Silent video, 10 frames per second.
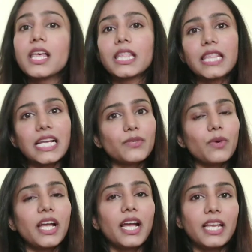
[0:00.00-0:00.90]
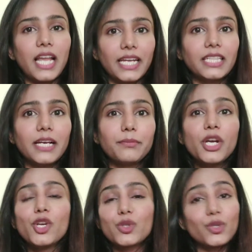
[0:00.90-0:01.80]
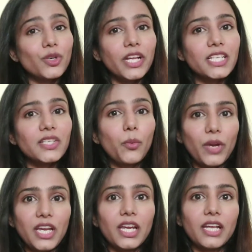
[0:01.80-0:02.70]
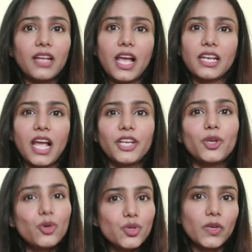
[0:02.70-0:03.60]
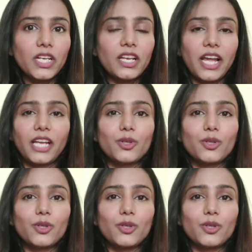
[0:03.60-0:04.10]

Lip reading: That's why I like them. So today is a weekend and I usually like